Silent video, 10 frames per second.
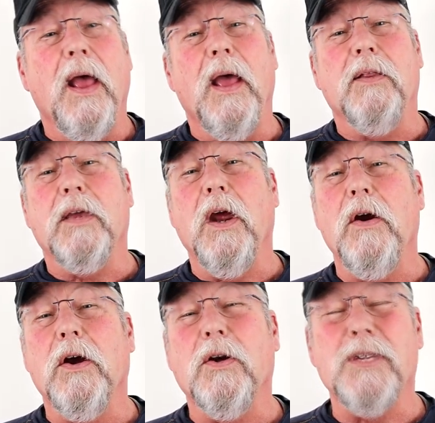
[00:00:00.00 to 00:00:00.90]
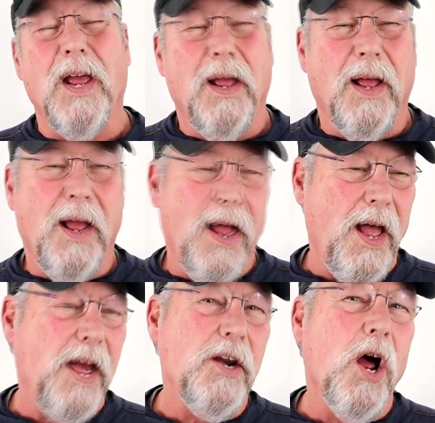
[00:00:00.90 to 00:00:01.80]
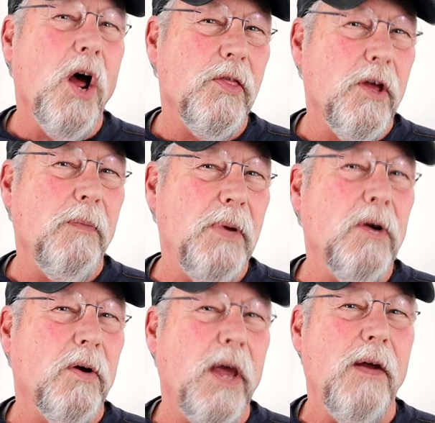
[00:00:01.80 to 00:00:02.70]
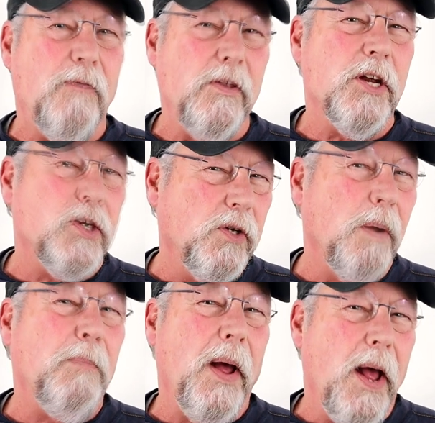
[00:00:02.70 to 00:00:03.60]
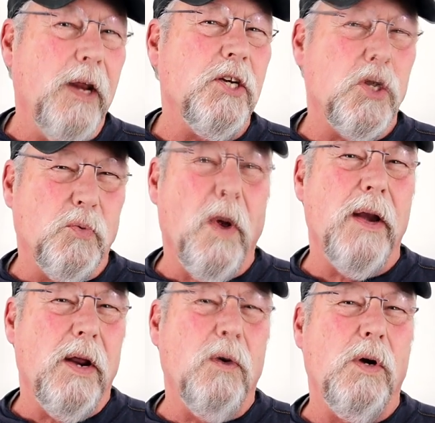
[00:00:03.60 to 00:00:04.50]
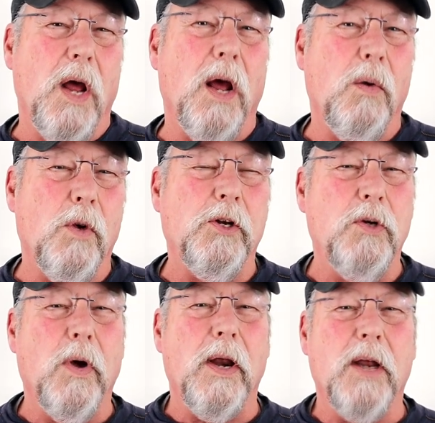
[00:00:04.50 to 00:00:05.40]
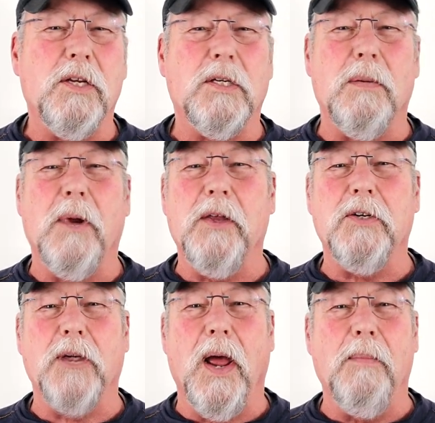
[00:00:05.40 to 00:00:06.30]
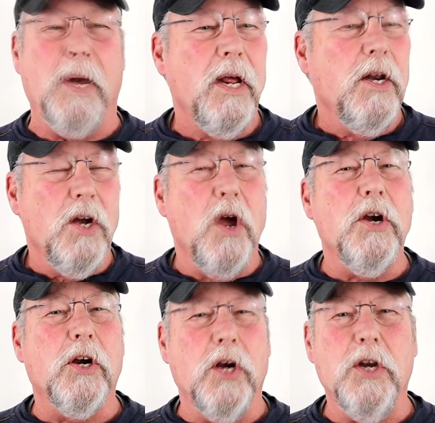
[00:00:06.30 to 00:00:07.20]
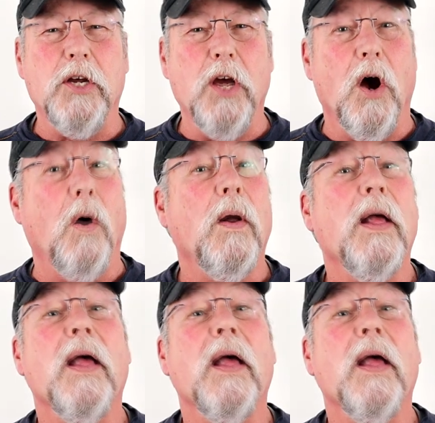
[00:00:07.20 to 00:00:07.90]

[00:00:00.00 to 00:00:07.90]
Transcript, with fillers: And the carrier goes, no, they'll be okay for this trip. Just run it and we'll do it at some other time. But no, you're good to go.